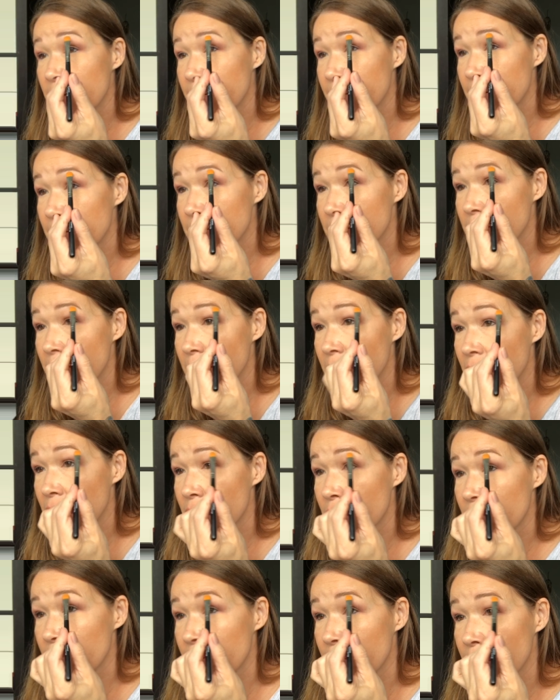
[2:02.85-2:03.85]
areas, like
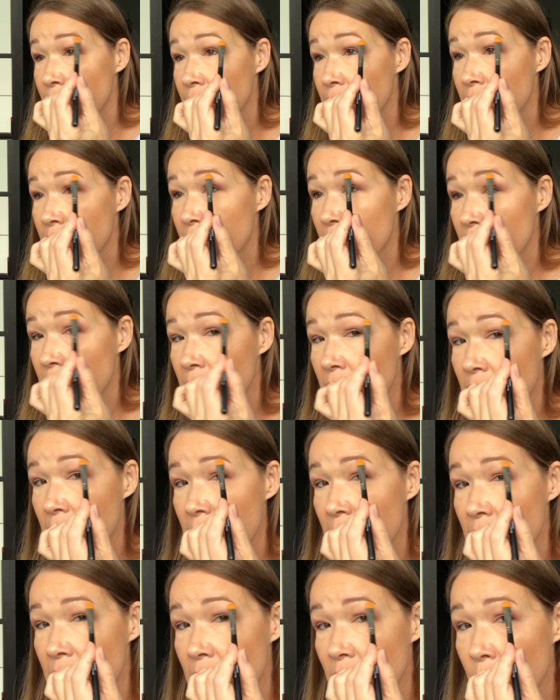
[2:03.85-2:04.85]
under your
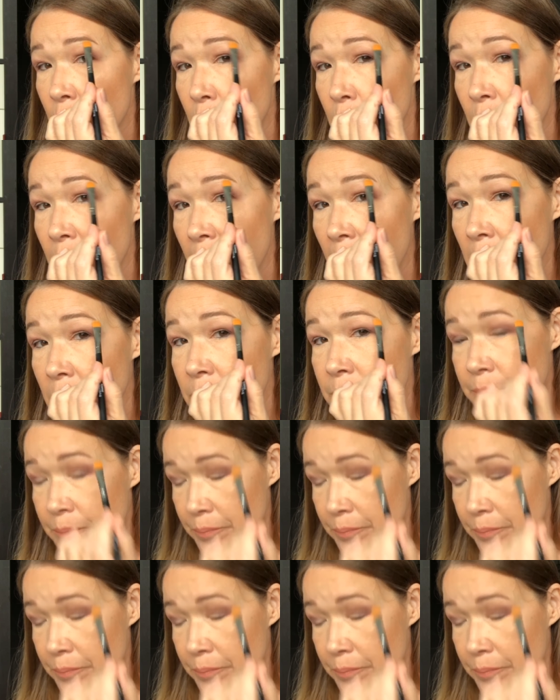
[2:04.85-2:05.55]
brow.